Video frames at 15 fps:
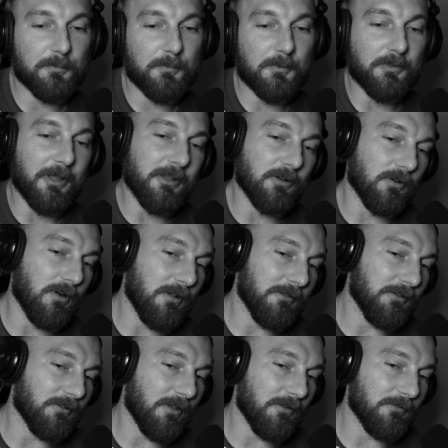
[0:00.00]
later on,
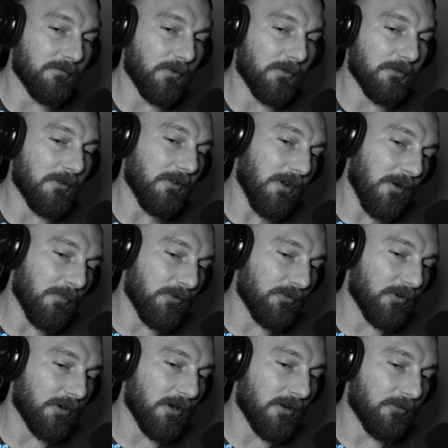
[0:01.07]
the numbers
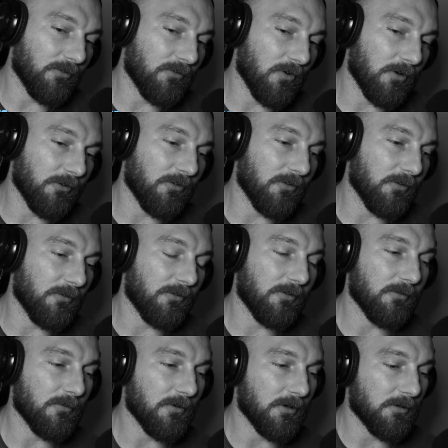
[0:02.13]
are going to start
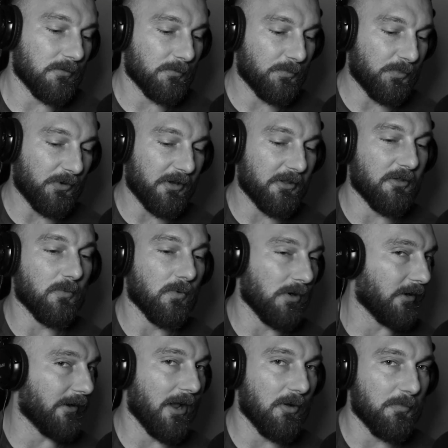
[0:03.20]
to bring the
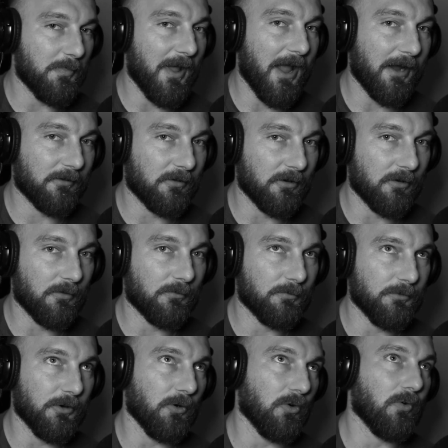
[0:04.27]
workout back to
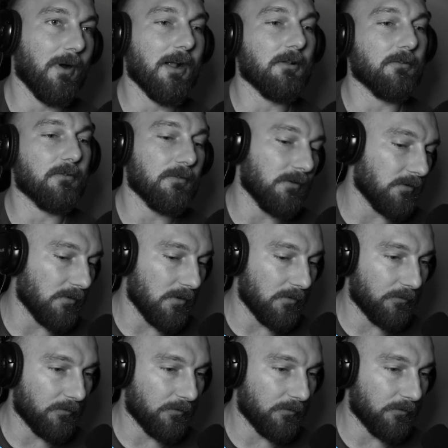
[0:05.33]
ground zero.